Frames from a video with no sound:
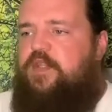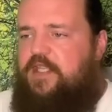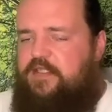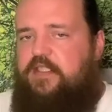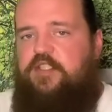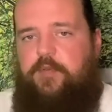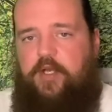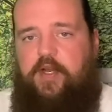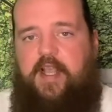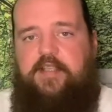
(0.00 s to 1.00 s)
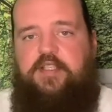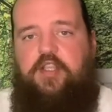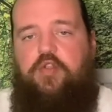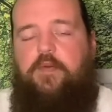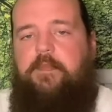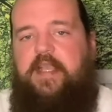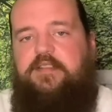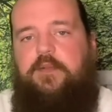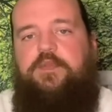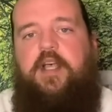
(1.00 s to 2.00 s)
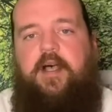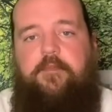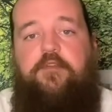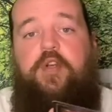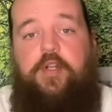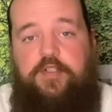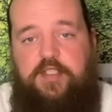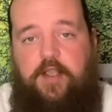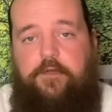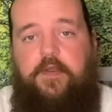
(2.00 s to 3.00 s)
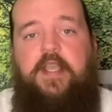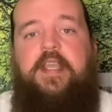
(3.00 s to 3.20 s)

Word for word: This is spirit asking you to make some time for yourself.